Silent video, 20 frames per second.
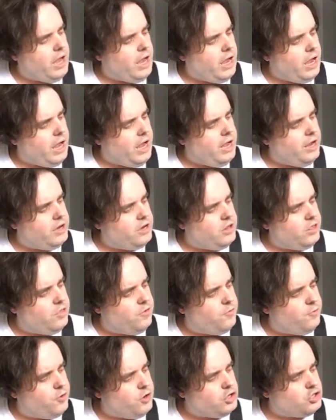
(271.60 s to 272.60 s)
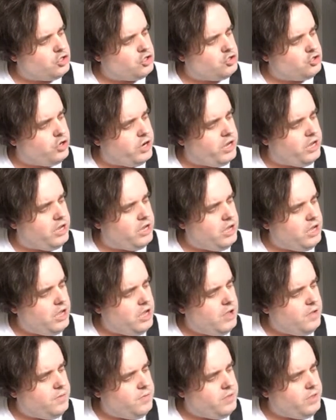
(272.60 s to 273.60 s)
and the 1st string
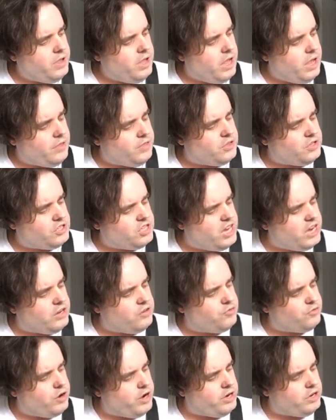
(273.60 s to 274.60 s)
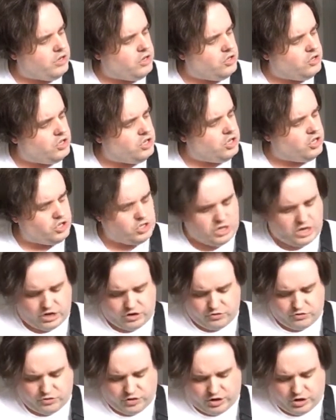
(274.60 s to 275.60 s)
at the 2nd fret using your
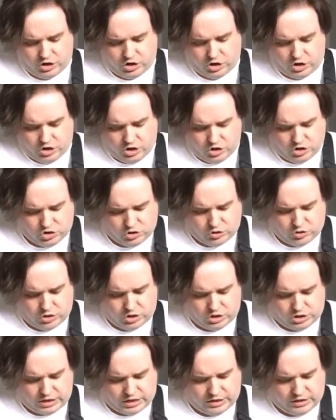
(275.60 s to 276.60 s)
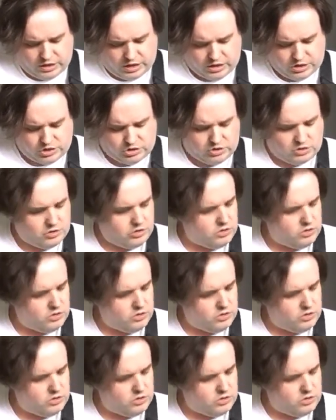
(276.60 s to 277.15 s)
2nd finger. So it looks like this.